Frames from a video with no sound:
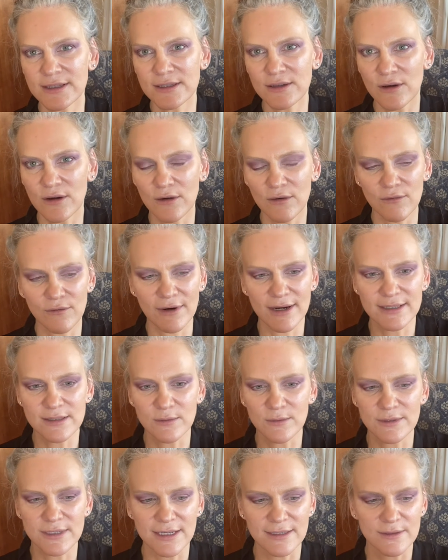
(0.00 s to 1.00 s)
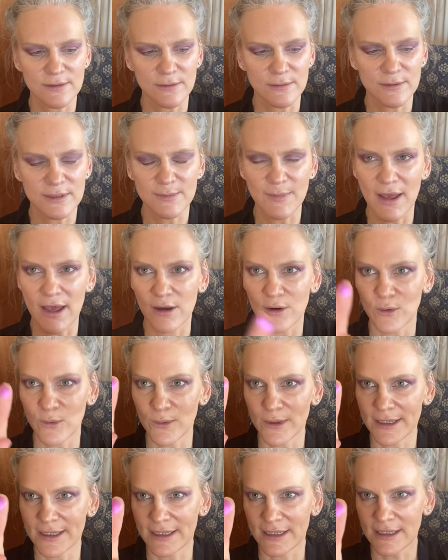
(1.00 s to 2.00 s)
got razzle dazzle sparkle
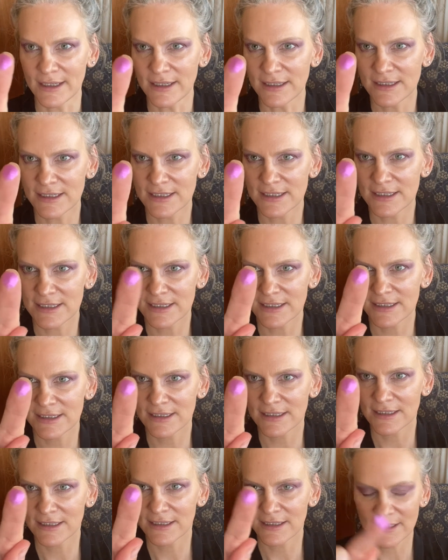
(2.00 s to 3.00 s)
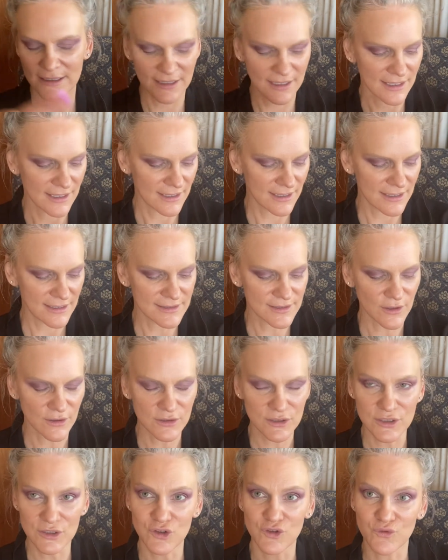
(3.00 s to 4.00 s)
in it, it's going
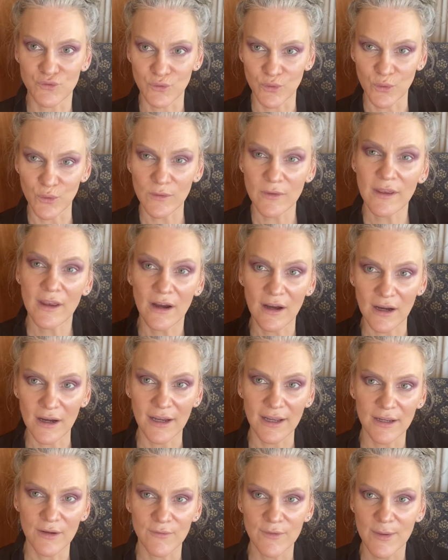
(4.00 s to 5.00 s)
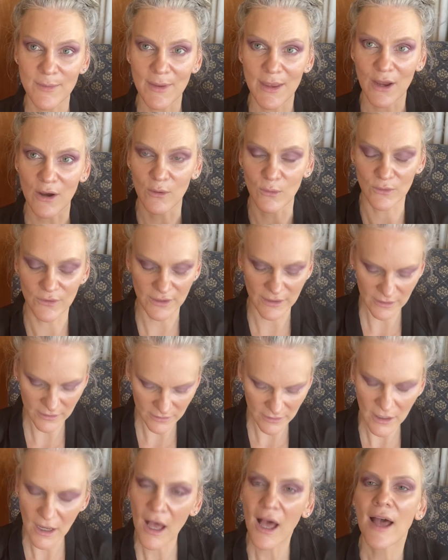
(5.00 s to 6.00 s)
to draw the eye of the beholder.
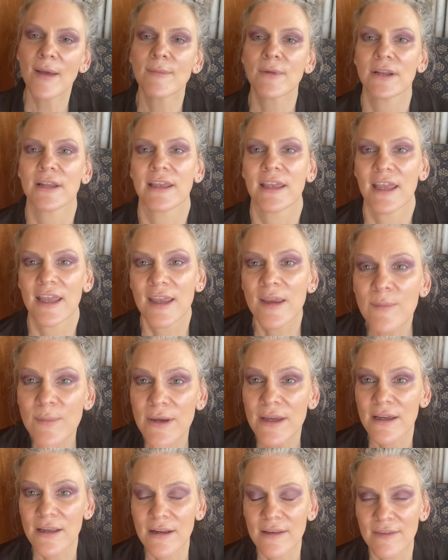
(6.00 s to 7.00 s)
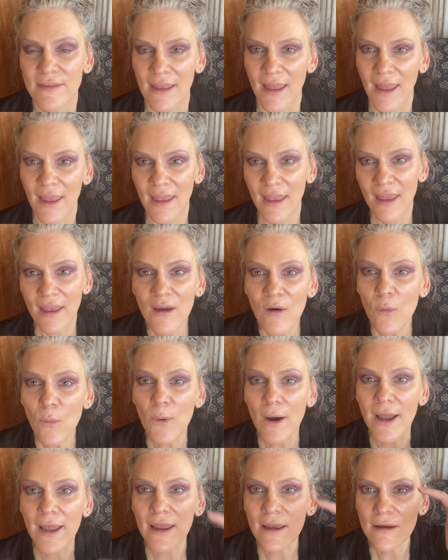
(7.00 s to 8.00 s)
I'm going to keep it the heck
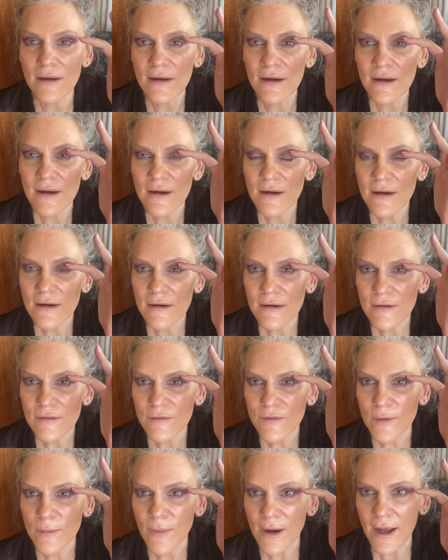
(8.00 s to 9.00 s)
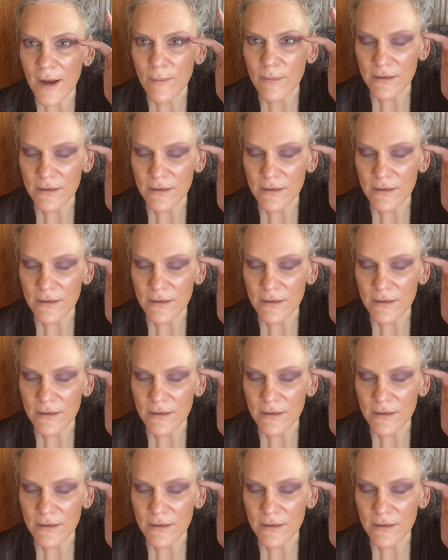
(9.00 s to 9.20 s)
away from my upper